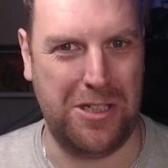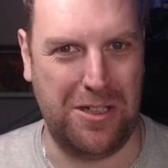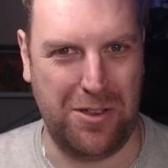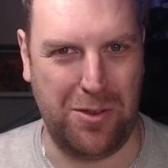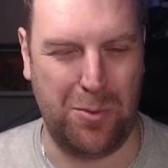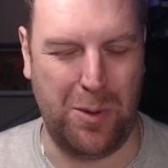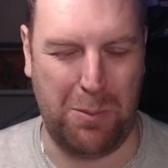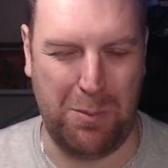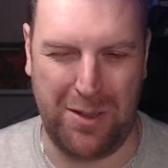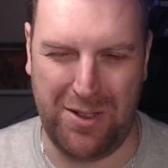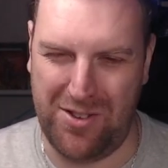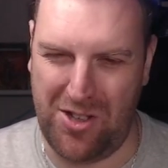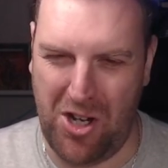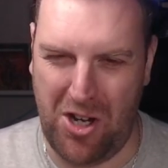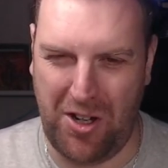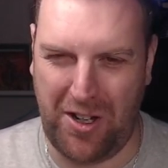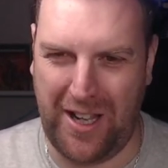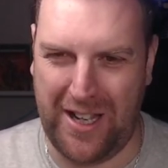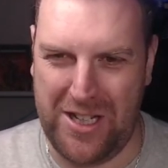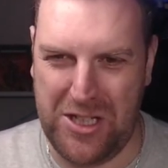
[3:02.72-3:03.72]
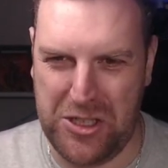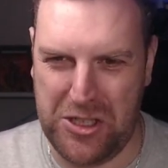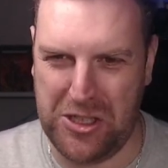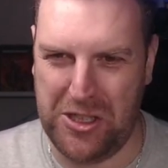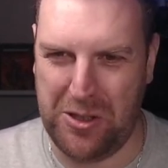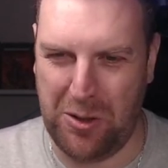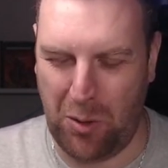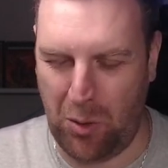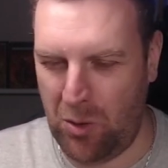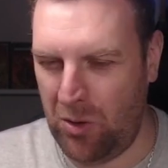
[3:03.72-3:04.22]
as well, because the Arcane
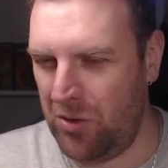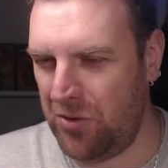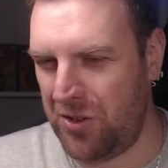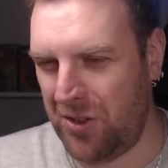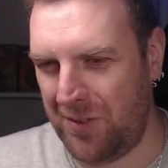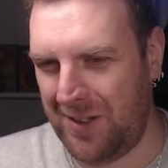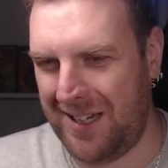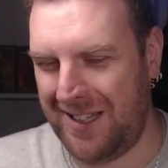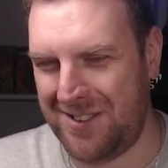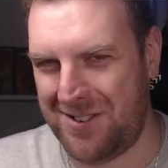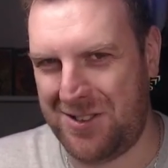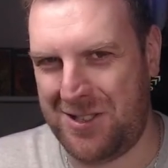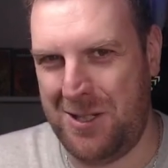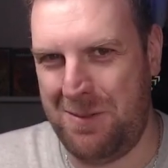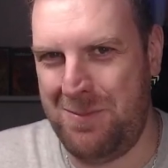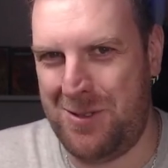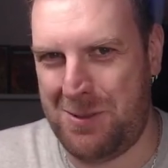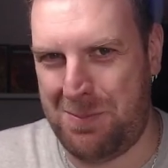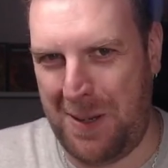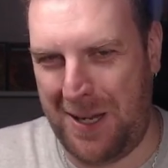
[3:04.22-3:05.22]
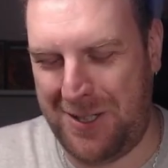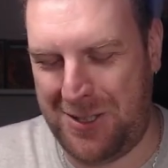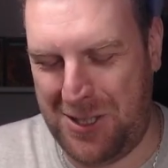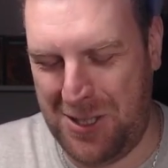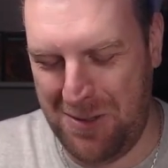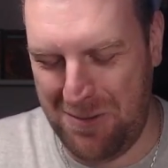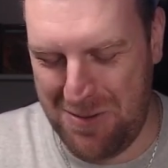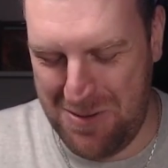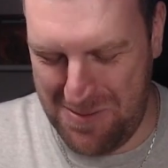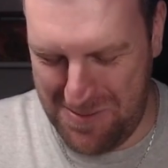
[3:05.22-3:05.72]
journal also has some
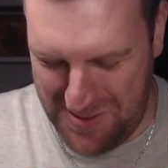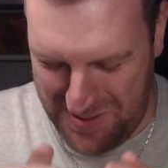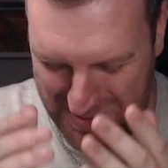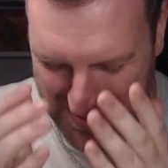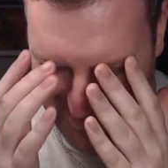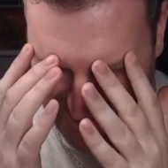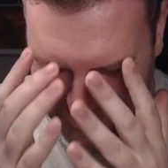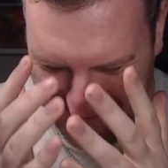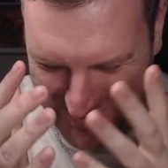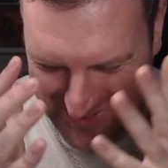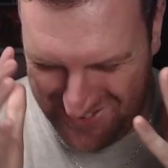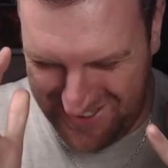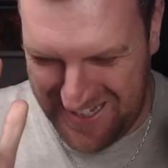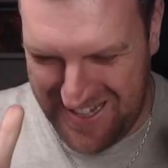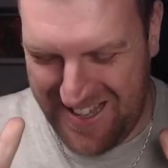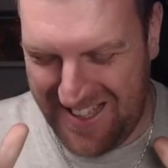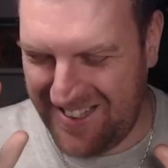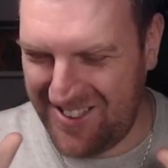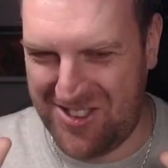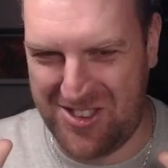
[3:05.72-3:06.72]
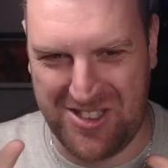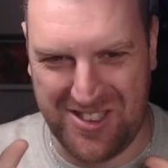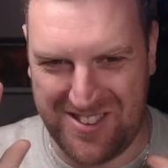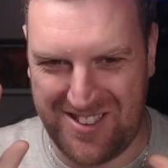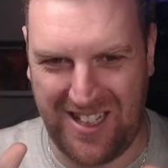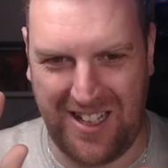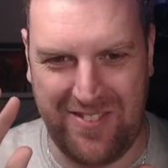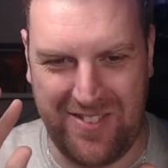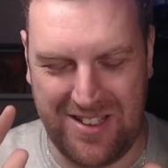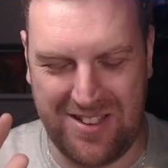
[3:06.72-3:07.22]
special rules. It's just
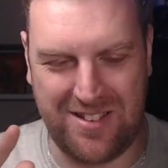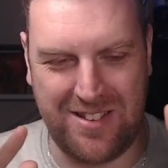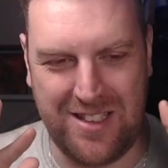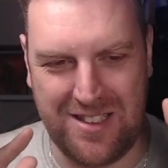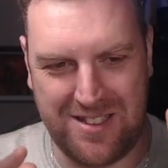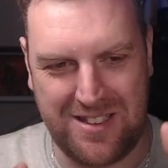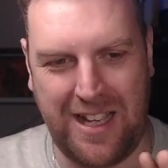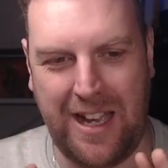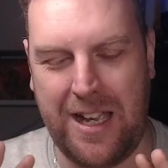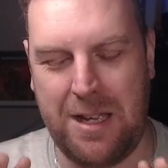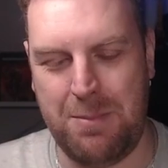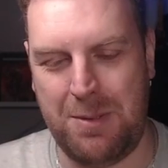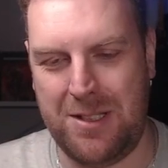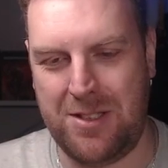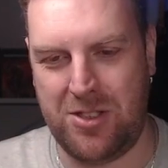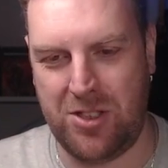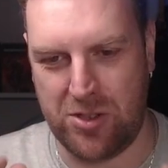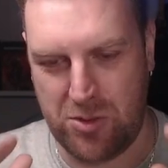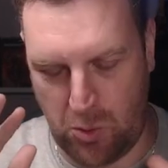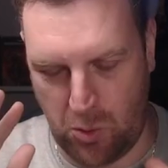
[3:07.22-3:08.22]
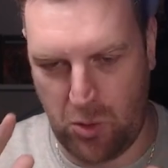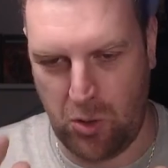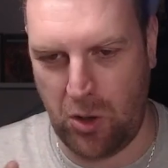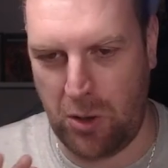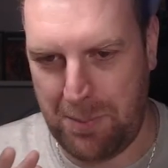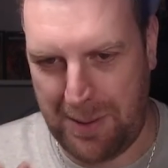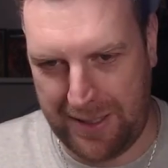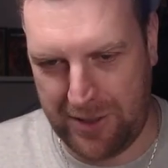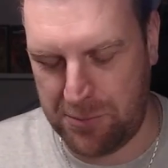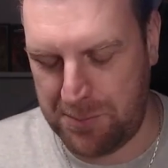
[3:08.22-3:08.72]
like this game is just all
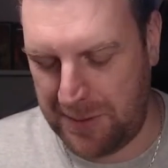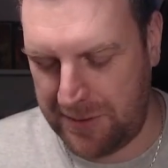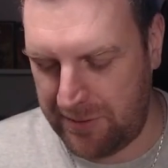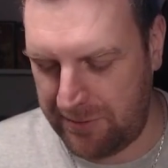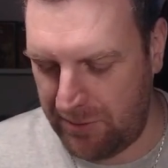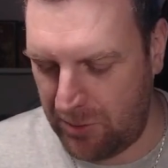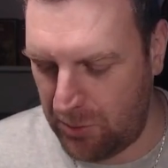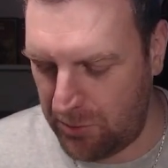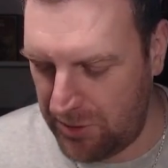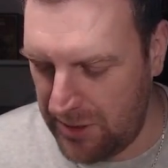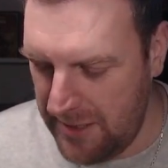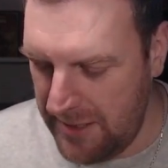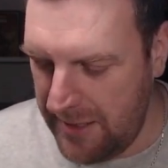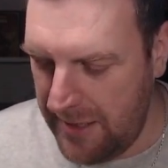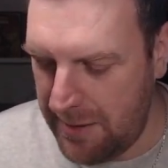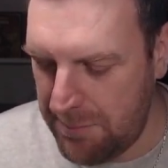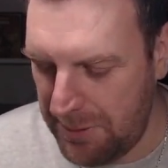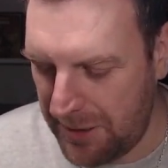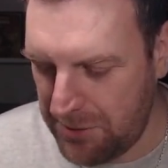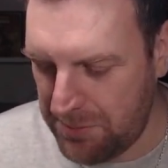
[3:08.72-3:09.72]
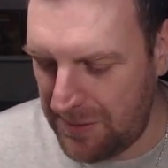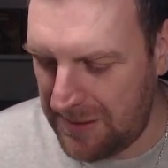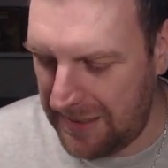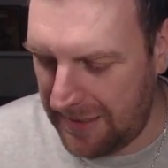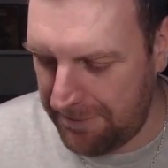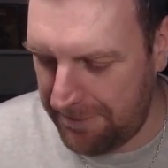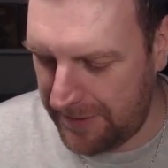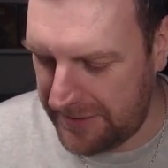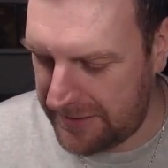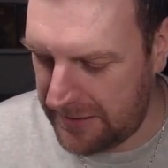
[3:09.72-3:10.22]
about special rules. It makes me
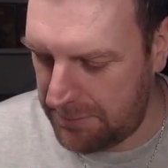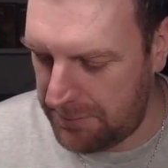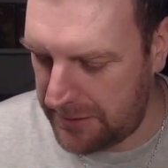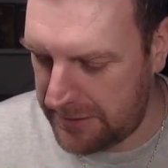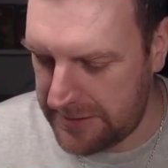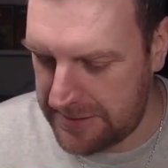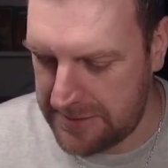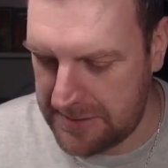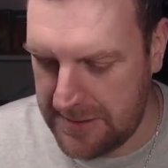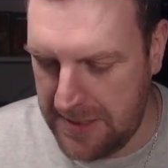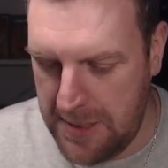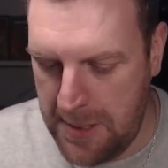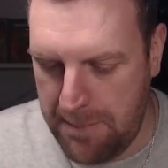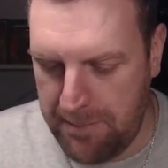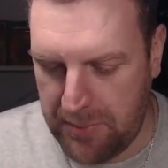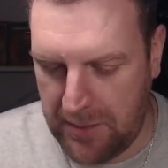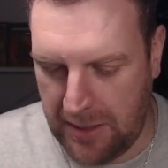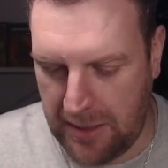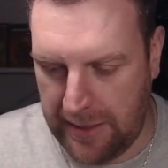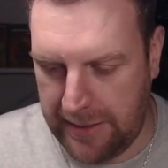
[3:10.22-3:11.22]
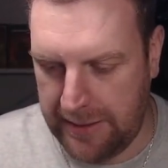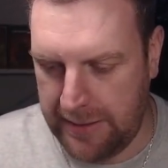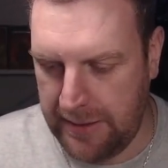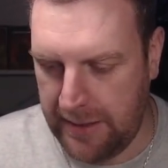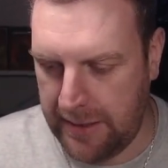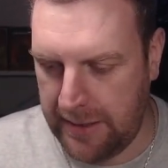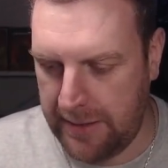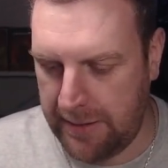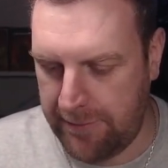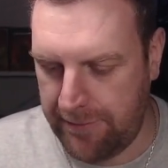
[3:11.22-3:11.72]
laugh actually, because like
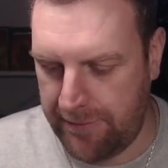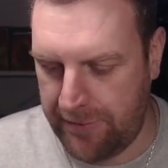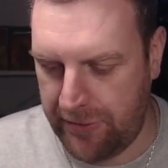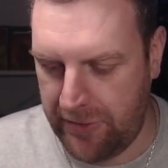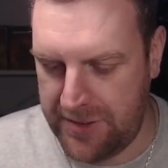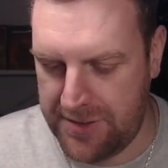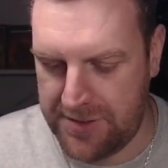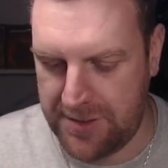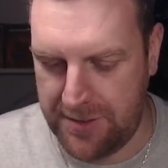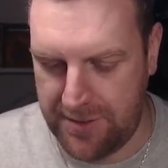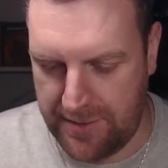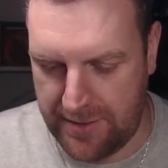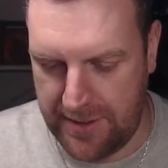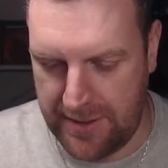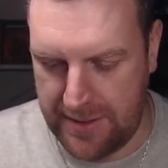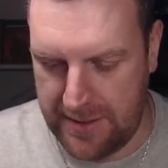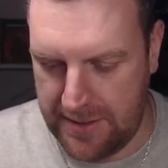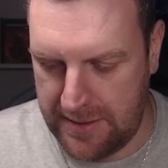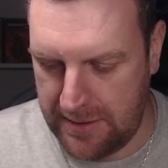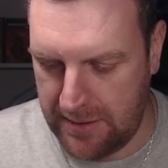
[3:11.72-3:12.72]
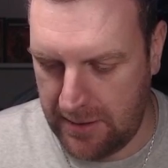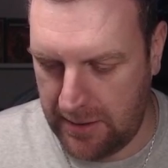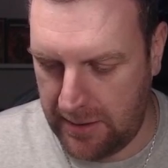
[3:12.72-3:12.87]
for instance, the